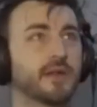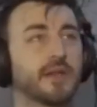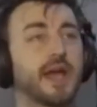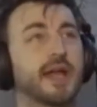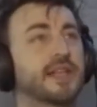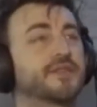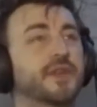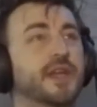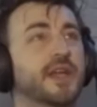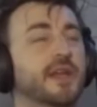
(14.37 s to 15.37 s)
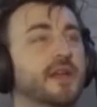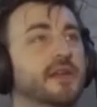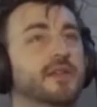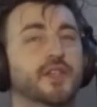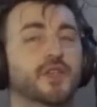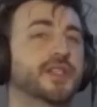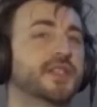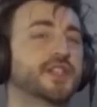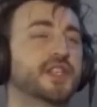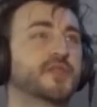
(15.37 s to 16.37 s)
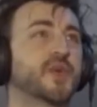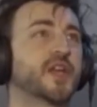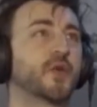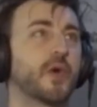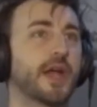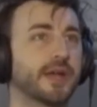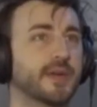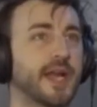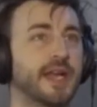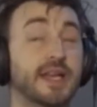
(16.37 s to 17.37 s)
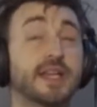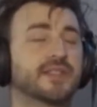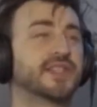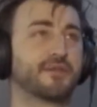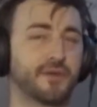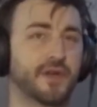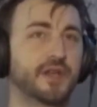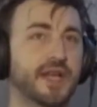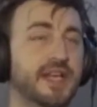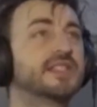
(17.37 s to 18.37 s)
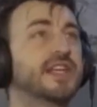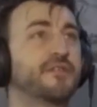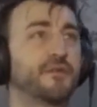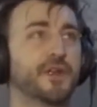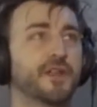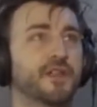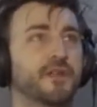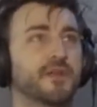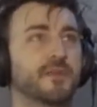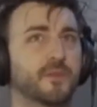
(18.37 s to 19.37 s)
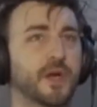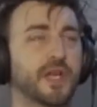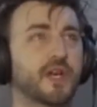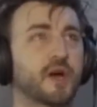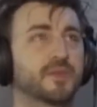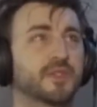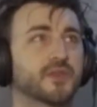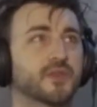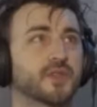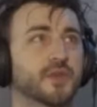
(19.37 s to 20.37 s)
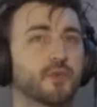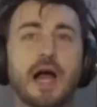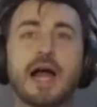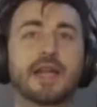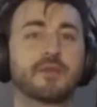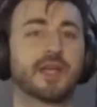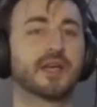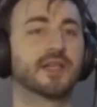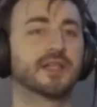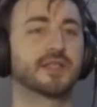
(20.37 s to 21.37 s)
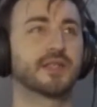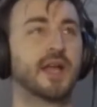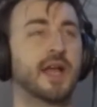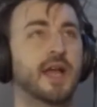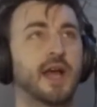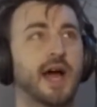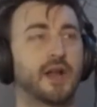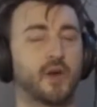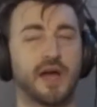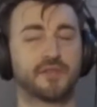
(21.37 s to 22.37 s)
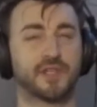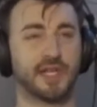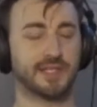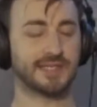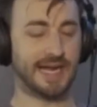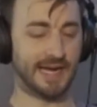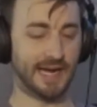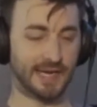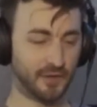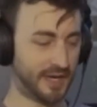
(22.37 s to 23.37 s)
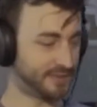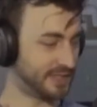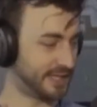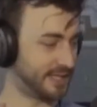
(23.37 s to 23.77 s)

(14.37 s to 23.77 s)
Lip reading: The transition has been great, and it is different. It is different when it comes to writing, because I don't have to